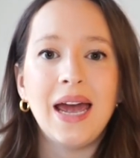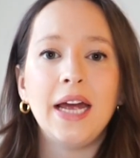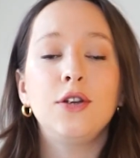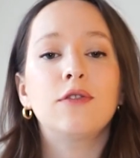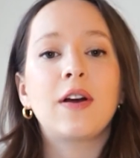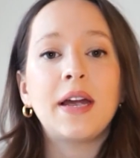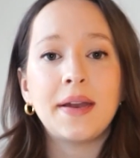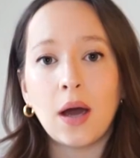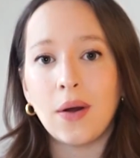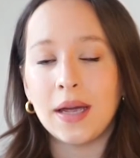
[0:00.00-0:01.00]
and you'll find
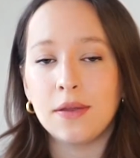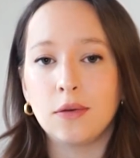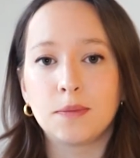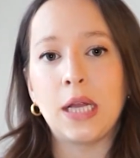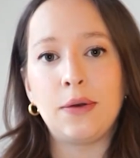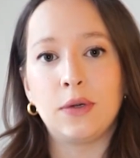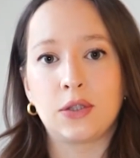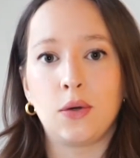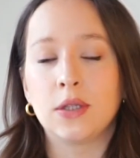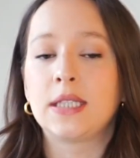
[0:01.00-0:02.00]
out in those blood
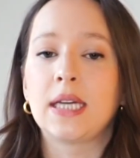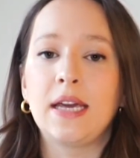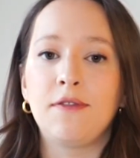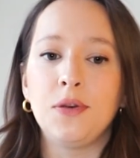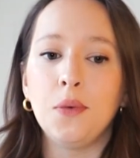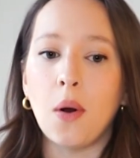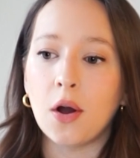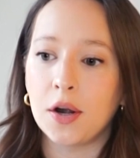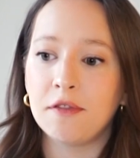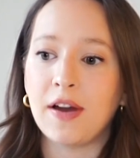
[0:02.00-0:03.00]
results if you
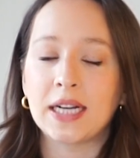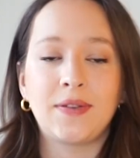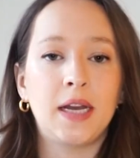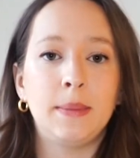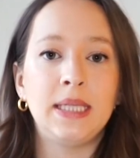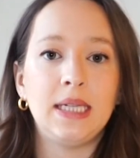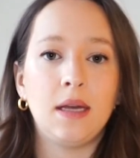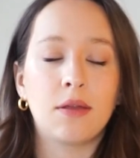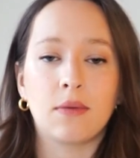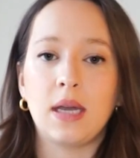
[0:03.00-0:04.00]
are in fact vitamin
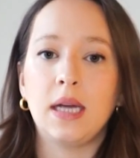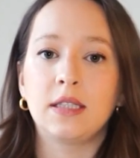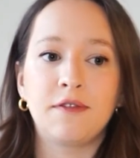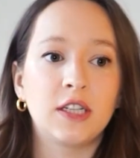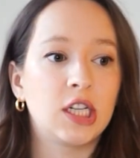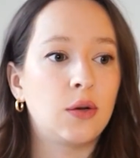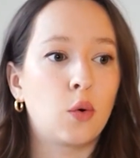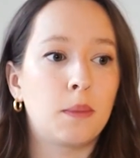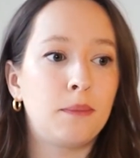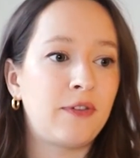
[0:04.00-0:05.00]
D3 deficient
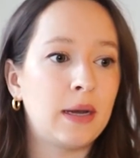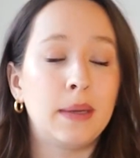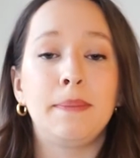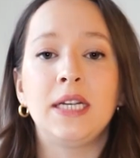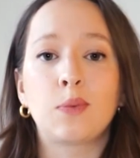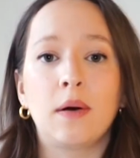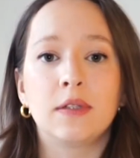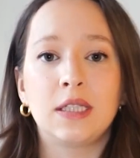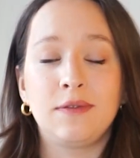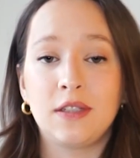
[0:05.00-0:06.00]
or vitamin
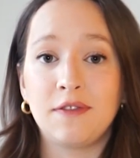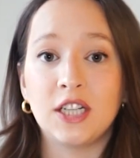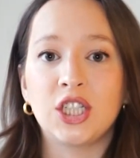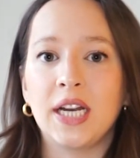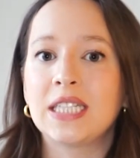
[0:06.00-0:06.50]
B12 deficient.